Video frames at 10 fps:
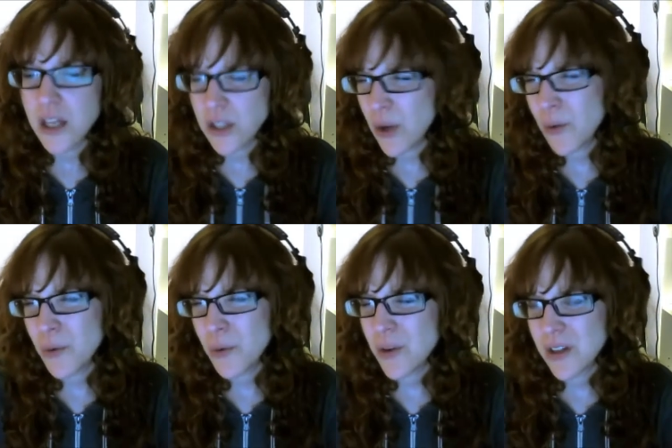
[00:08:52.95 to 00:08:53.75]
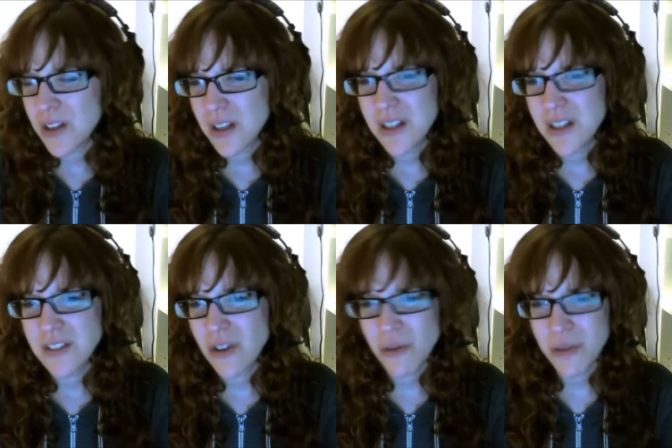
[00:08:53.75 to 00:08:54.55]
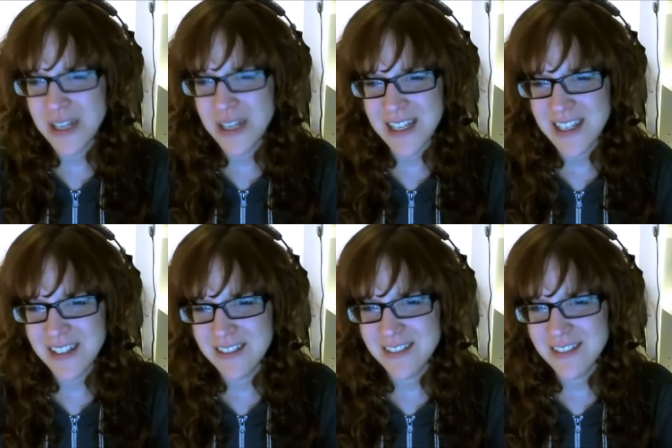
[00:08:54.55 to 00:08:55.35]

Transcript: No, not really.